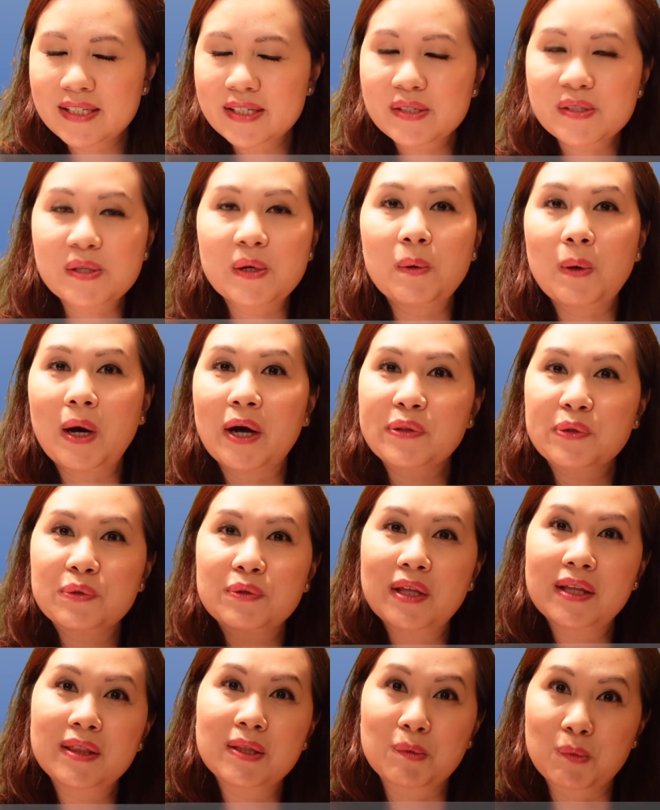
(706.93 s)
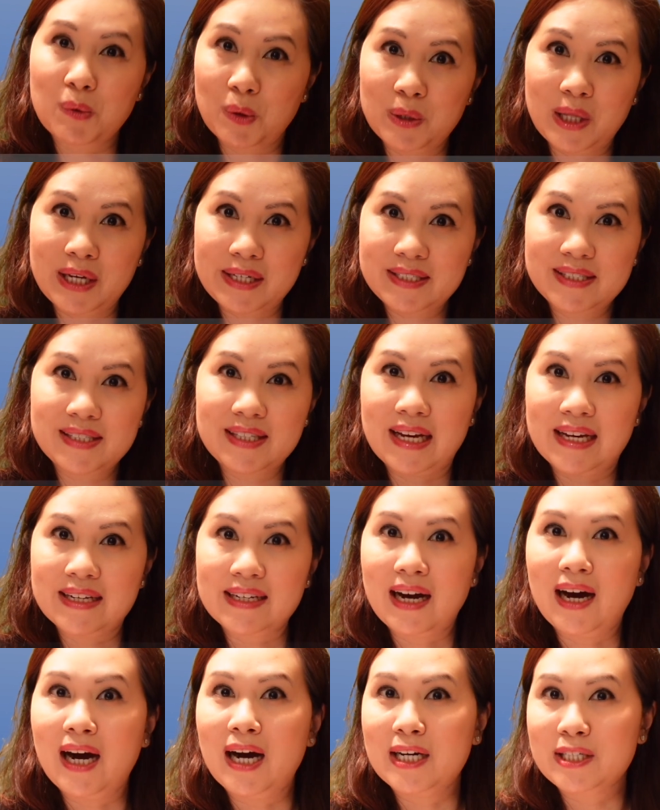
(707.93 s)
So other than the Rolex that
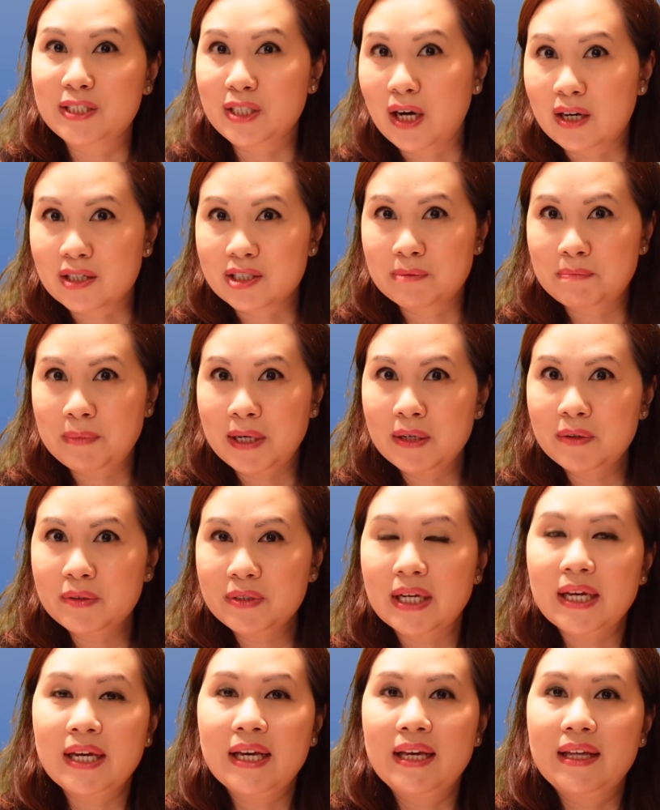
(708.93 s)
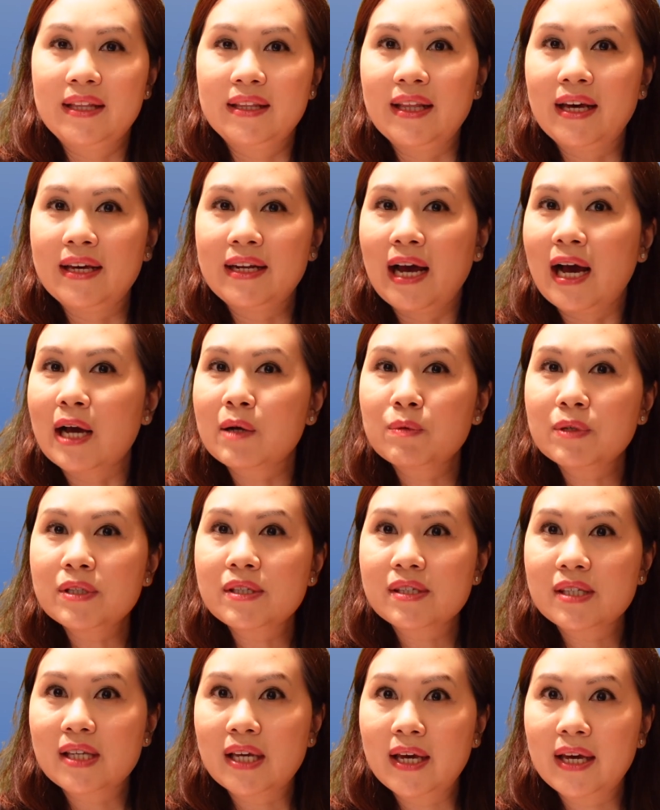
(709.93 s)
I talked about, then I would
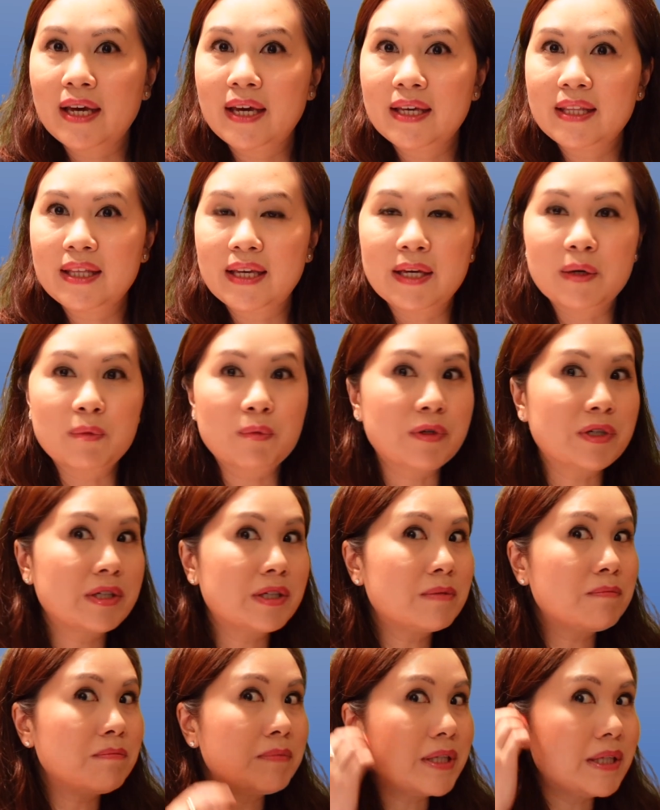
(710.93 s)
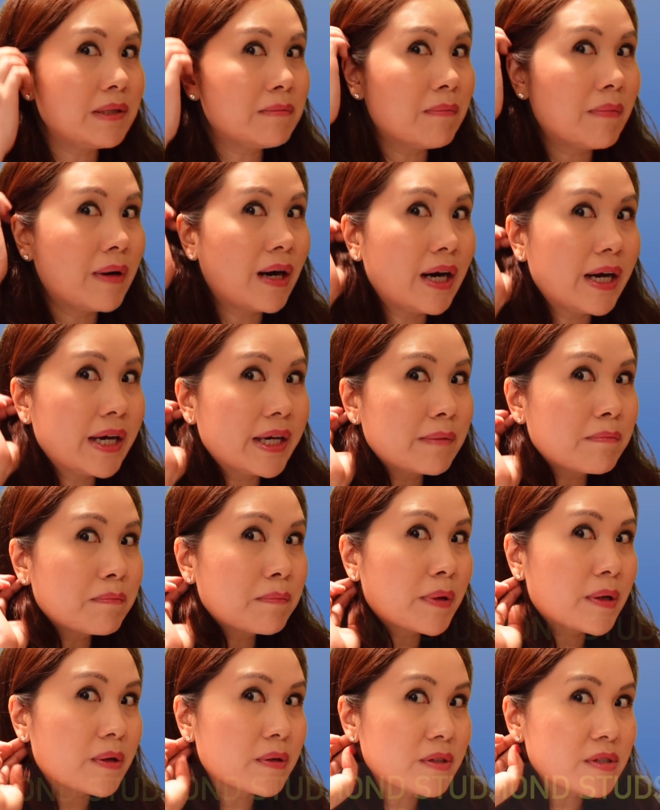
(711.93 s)
say it would be my
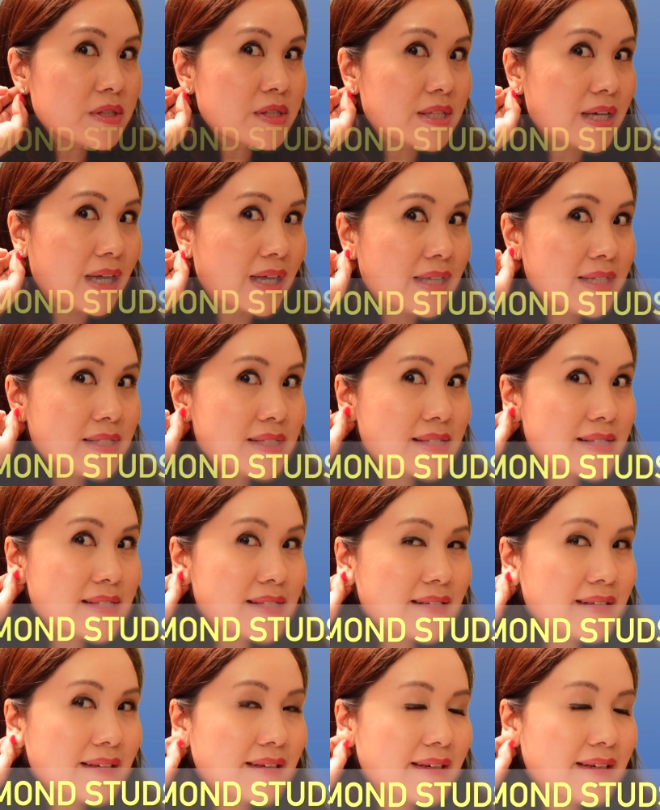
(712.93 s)
pearl studs